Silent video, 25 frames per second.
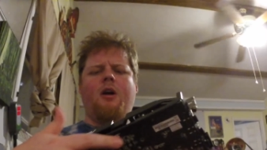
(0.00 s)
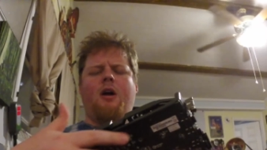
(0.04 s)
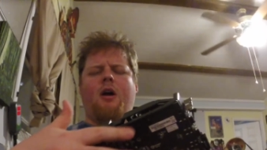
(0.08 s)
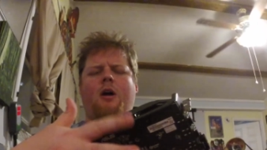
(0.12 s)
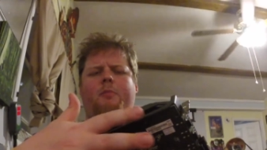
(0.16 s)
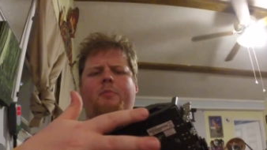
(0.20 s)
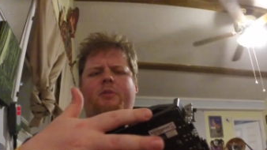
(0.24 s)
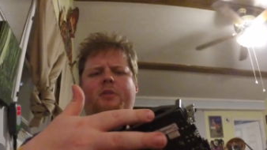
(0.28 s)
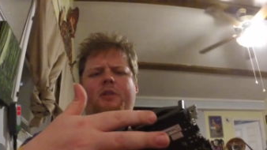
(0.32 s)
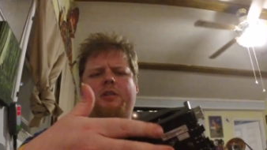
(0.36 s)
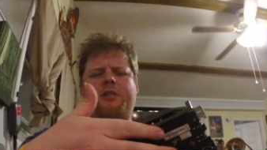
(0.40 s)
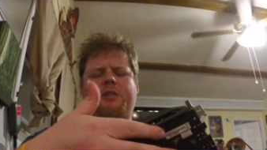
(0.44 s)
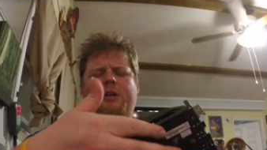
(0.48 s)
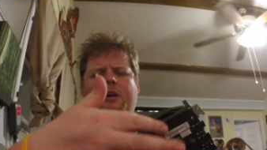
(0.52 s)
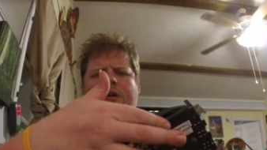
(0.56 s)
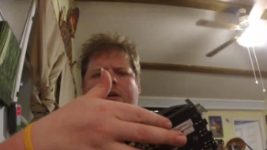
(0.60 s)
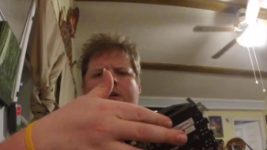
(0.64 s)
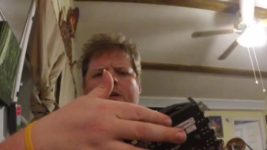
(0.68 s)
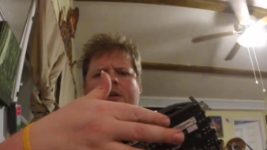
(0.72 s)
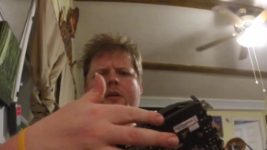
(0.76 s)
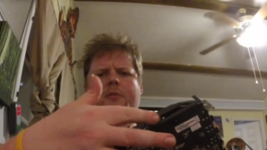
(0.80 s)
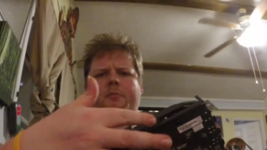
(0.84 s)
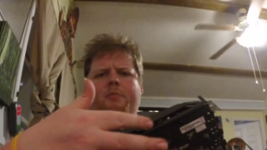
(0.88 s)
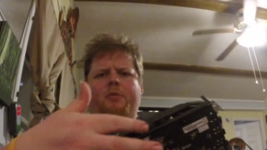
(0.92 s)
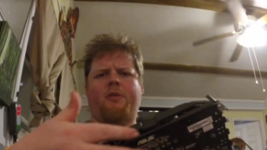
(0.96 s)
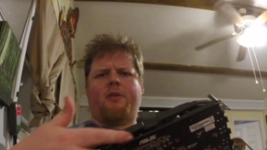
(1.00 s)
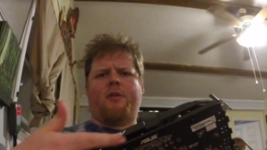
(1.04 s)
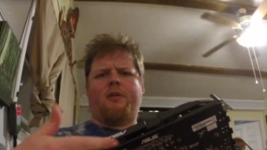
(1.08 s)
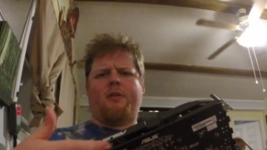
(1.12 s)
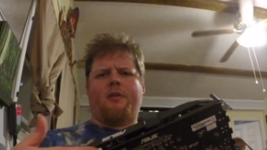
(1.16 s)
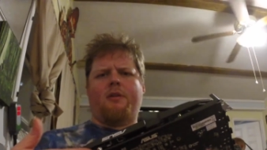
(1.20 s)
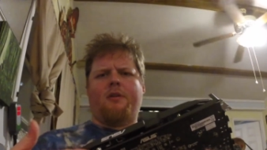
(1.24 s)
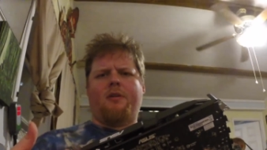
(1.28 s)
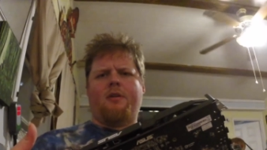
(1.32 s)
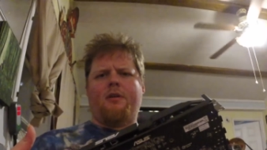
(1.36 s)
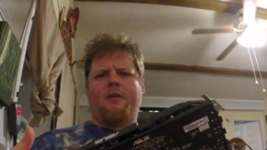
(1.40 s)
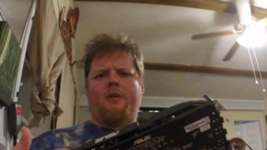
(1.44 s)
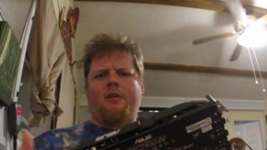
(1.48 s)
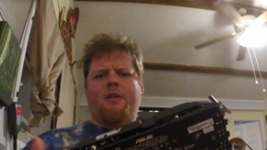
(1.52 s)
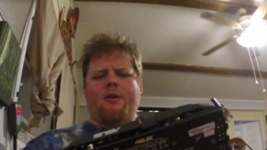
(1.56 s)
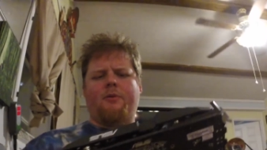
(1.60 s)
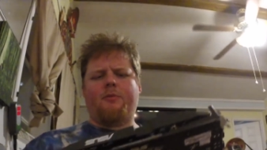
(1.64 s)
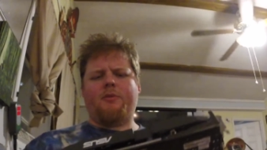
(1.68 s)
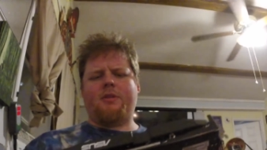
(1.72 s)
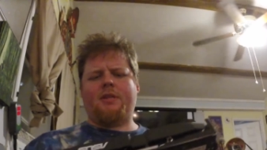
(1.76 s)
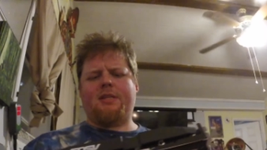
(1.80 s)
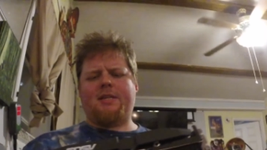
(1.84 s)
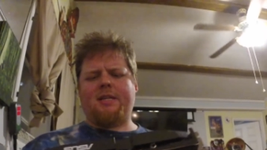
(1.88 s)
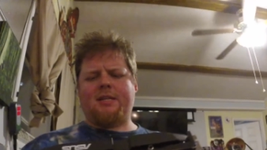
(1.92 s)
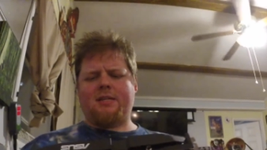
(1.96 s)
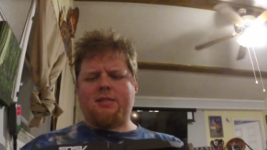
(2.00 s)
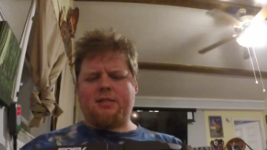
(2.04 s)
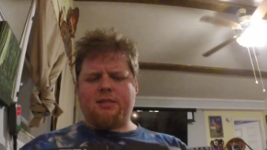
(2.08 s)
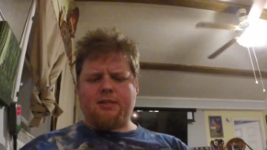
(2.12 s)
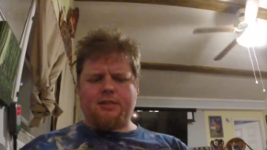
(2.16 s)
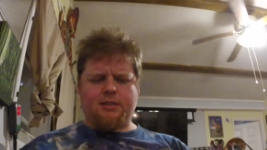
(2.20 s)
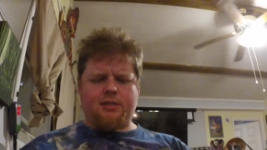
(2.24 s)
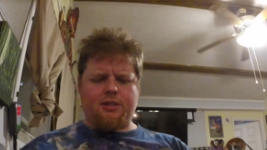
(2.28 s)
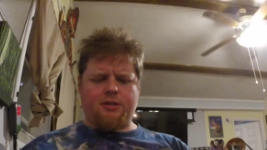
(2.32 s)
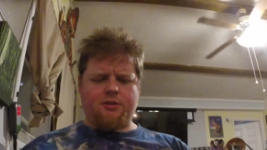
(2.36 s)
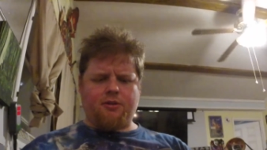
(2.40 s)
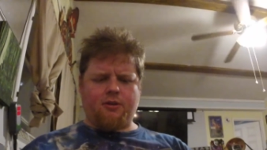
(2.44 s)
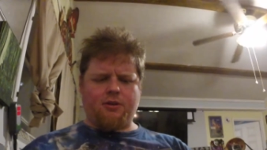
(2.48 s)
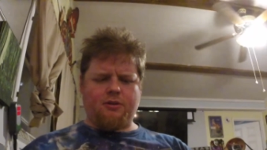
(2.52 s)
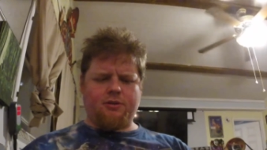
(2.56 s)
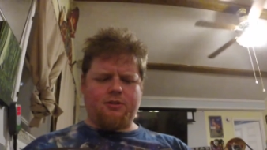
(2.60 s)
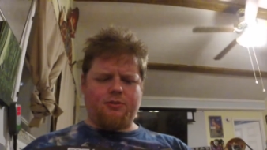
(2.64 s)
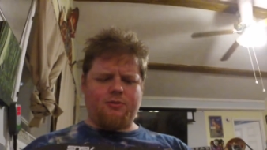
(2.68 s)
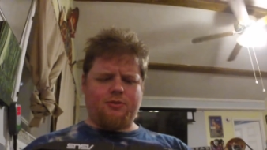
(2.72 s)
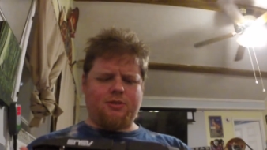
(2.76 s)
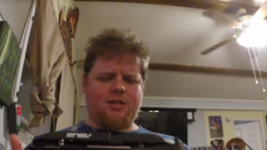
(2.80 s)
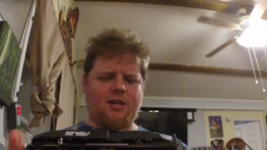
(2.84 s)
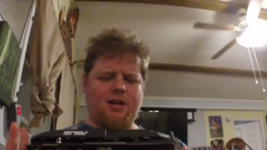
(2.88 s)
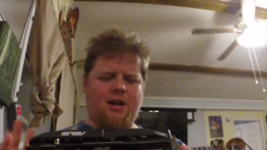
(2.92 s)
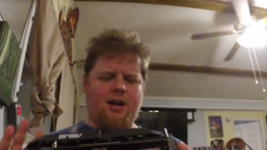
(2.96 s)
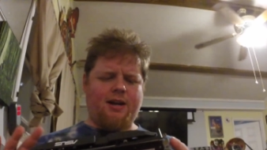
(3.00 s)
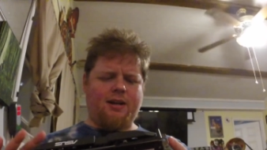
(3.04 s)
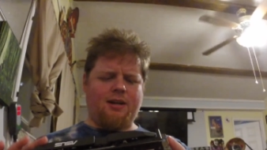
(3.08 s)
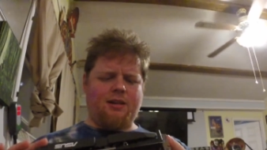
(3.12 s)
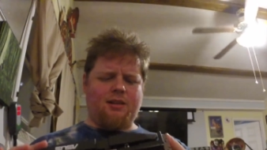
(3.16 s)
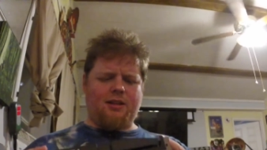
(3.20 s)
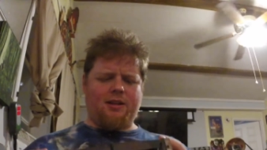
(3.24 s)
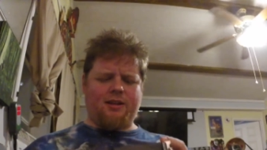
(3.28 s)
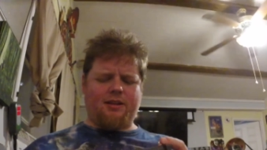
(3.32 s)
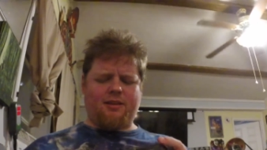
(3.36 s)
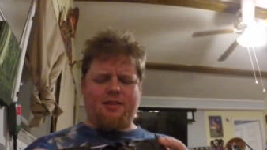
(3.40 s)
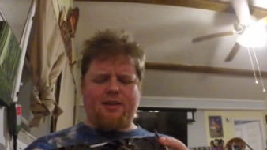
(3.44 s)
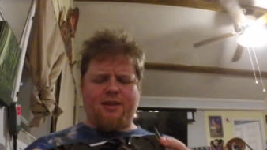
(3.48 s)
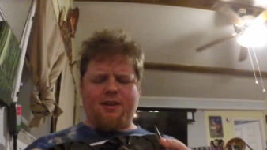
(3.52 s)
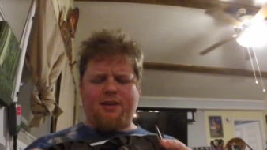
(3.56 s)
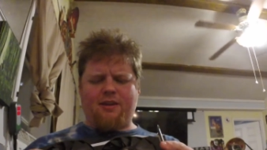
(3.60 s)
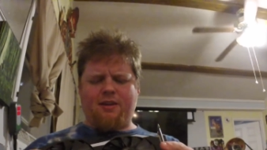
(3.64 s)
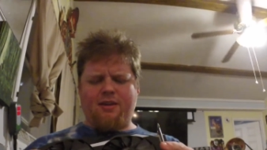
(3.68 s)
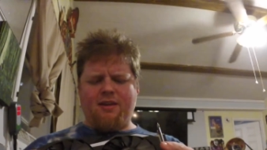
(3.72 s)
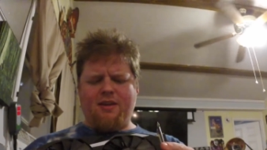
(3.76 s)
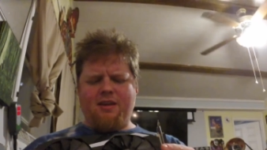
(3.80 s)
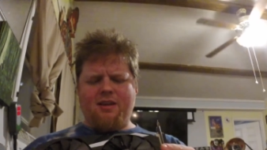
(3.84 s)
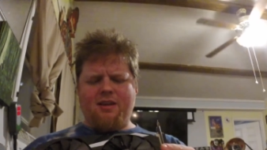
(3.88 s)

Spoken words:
up at the top, like with the 1060 card. So it's kind of like they